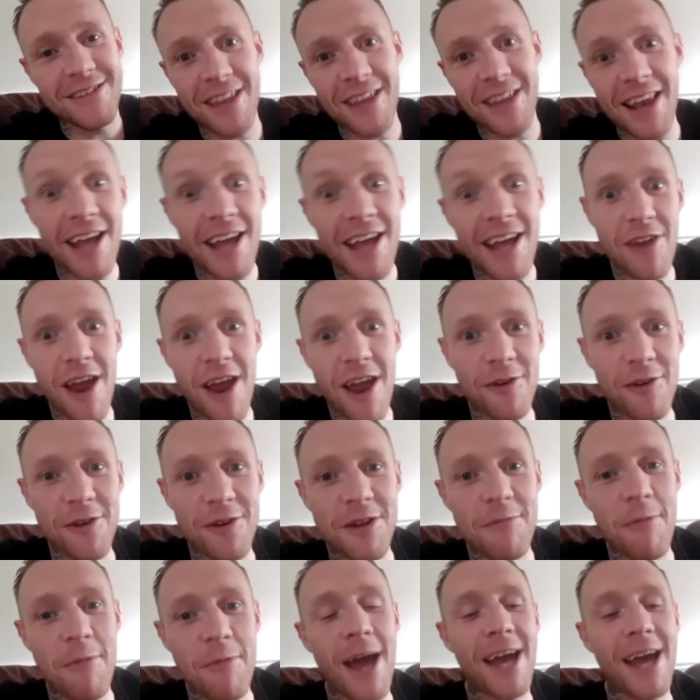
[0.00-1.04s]
lads are arguing
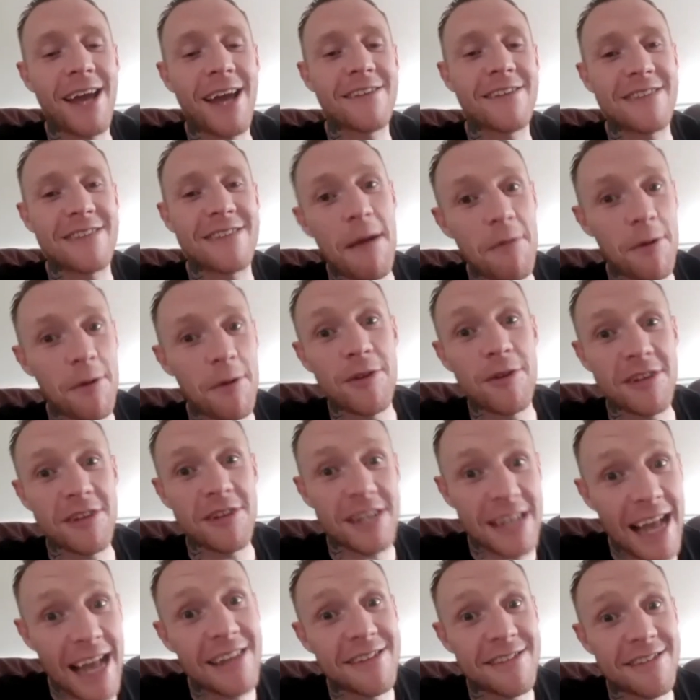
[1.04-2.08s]
in the back. Sam came in,
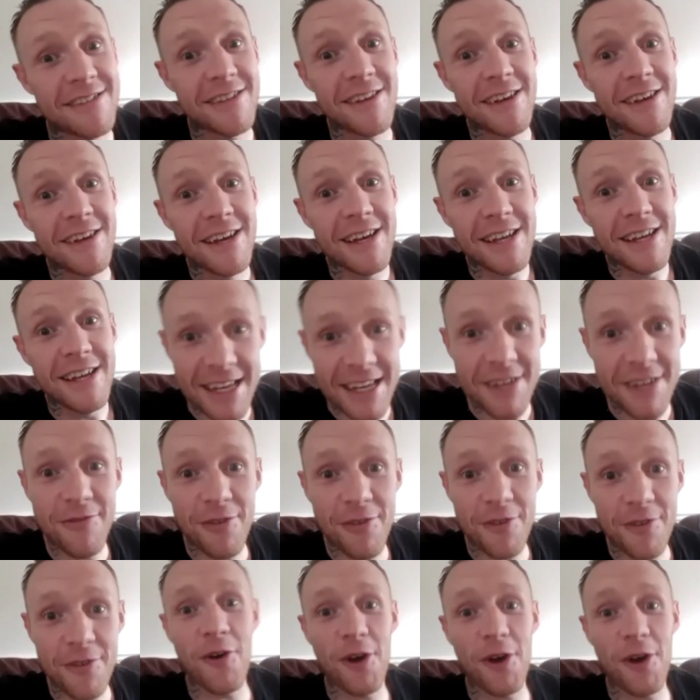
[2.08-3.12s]
like, lads, leave him
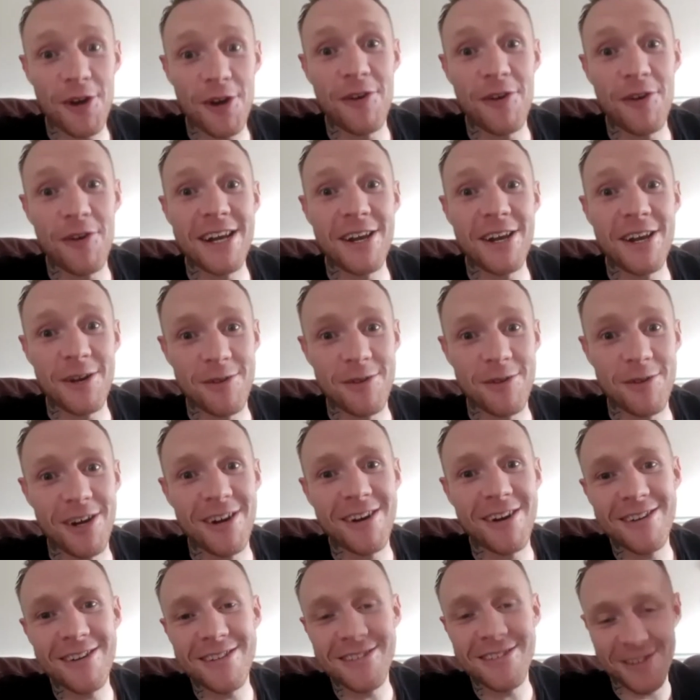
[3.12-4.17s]
for the fucking ring, like, will you?
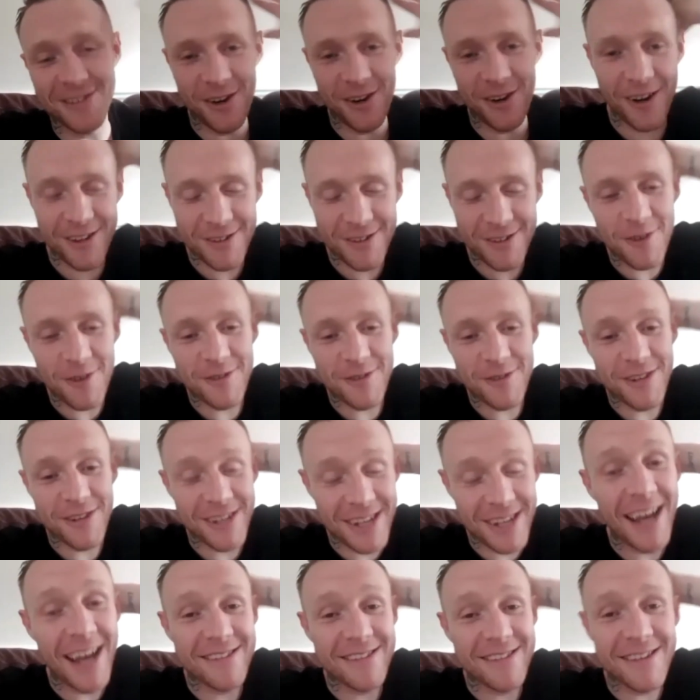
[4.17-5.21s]
Yeah. So I was like,
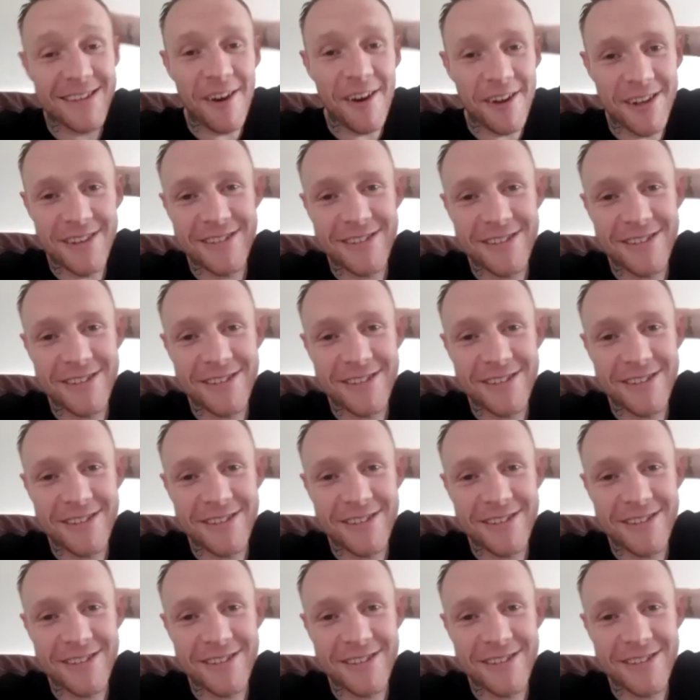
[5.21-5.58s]
yeah, sorry.